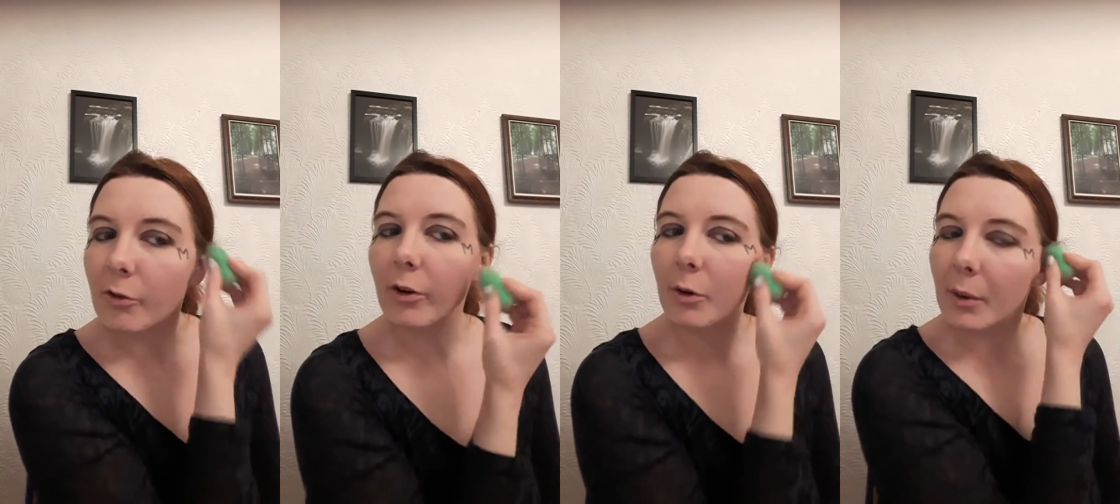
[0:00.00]

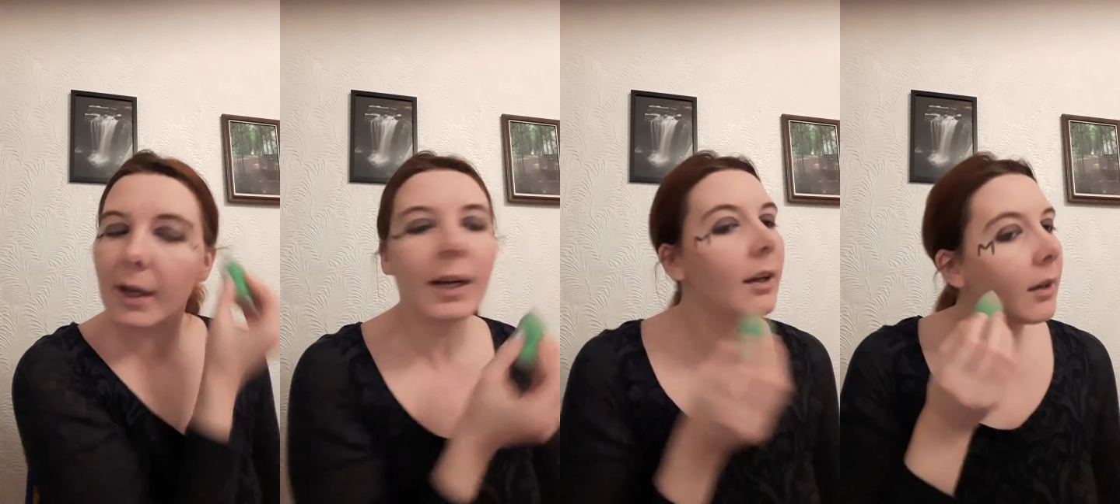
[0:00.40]
very
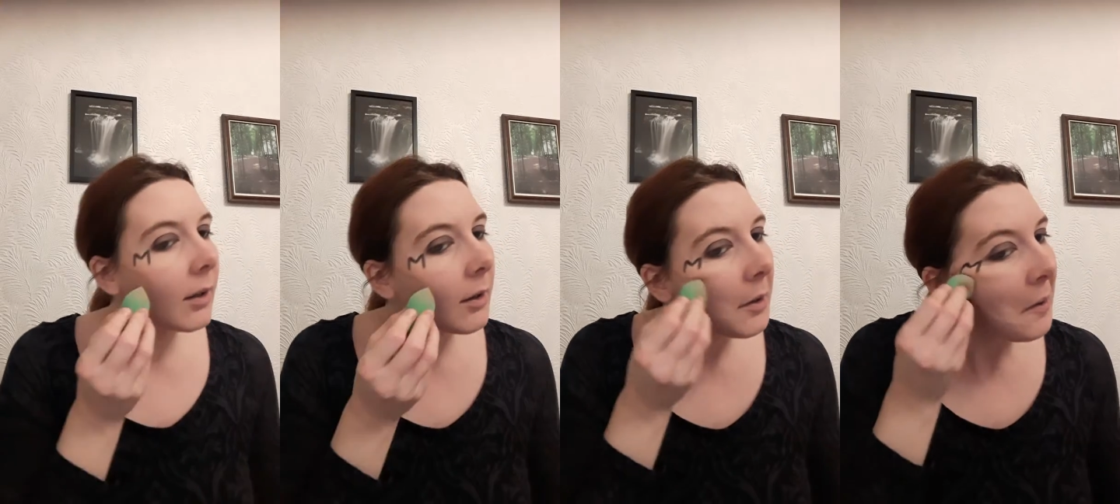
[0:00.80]
quickly.
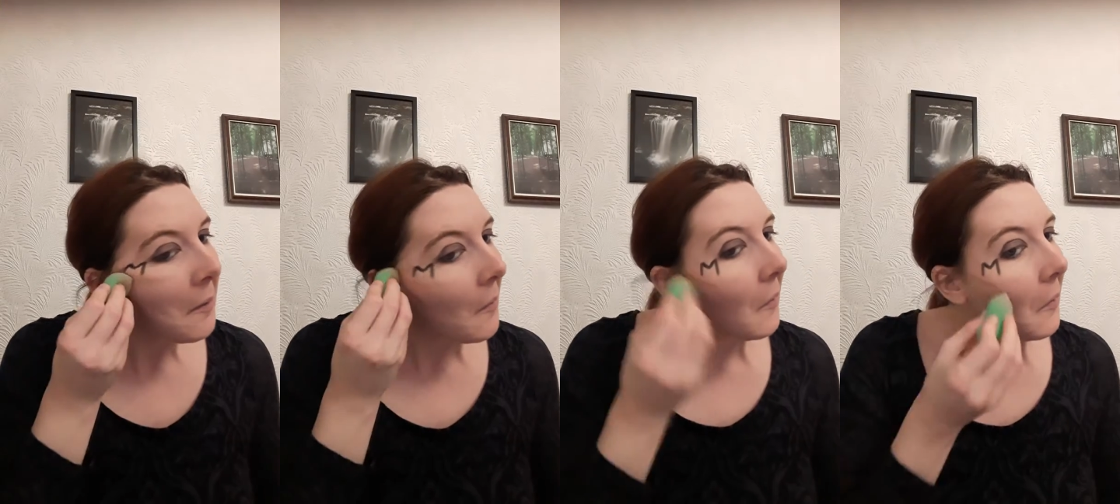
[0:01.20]

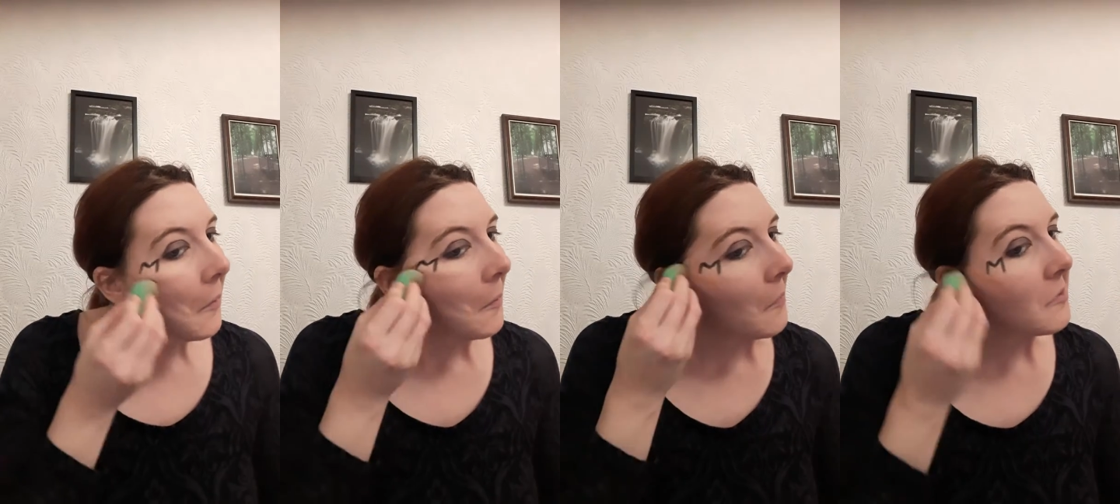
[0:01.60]

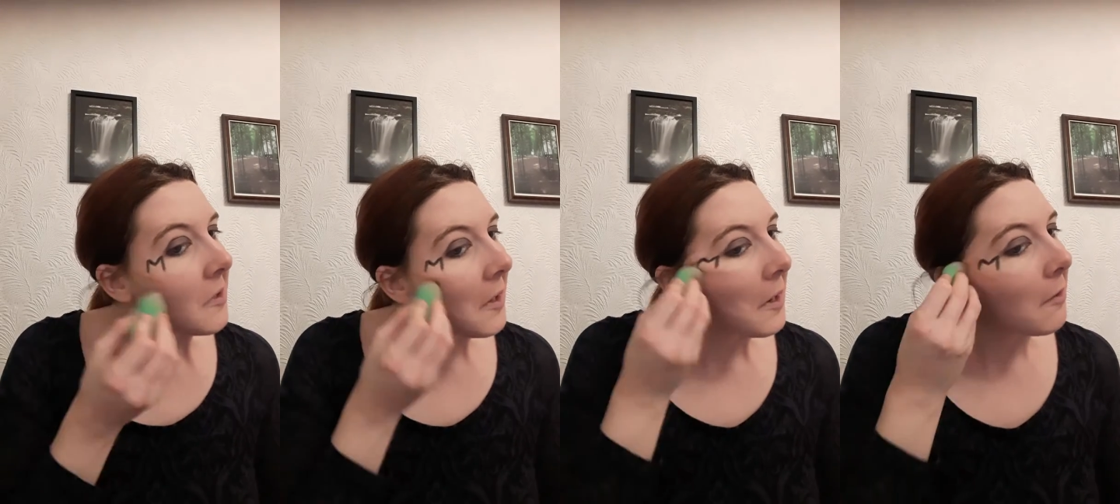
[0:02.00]
Just
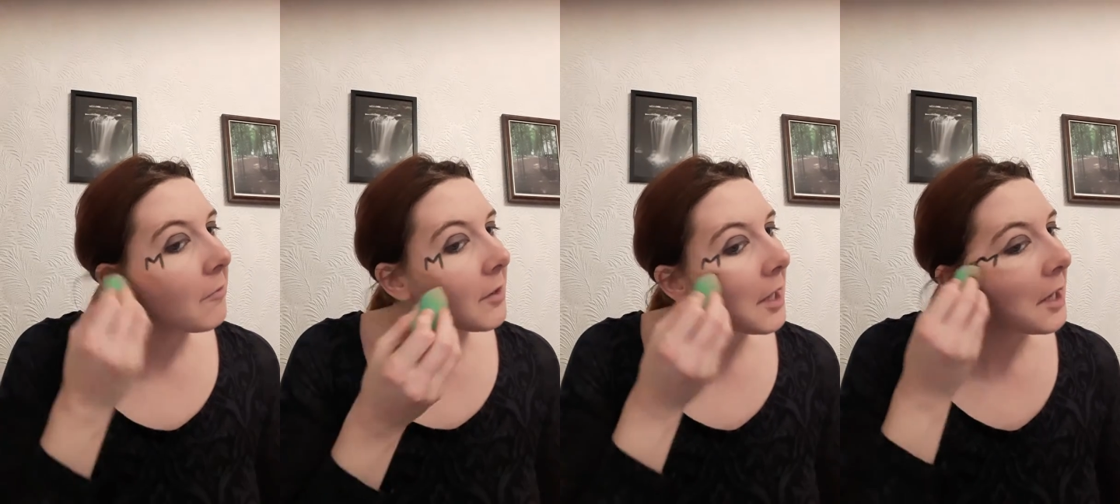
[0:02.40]
get
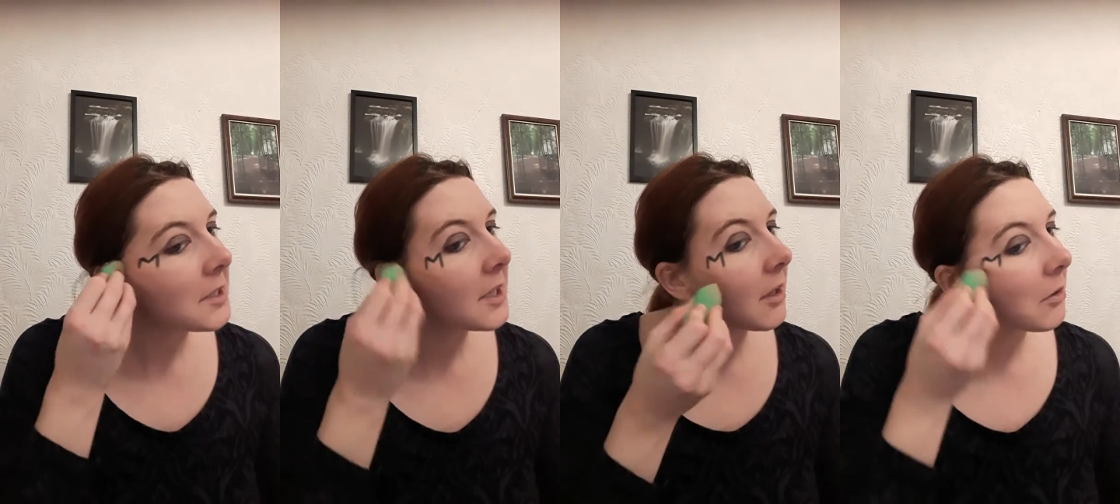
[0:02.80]
even
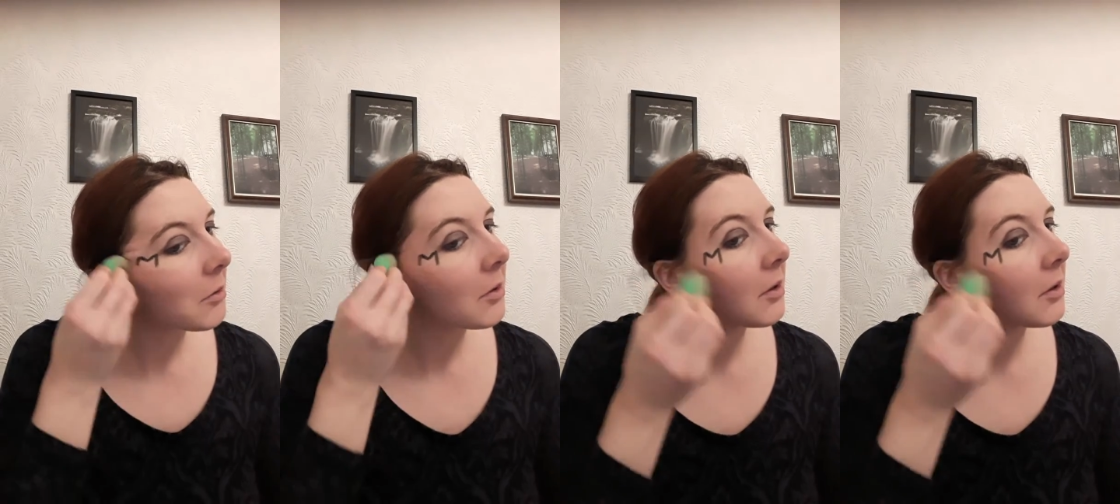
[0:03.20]
that out.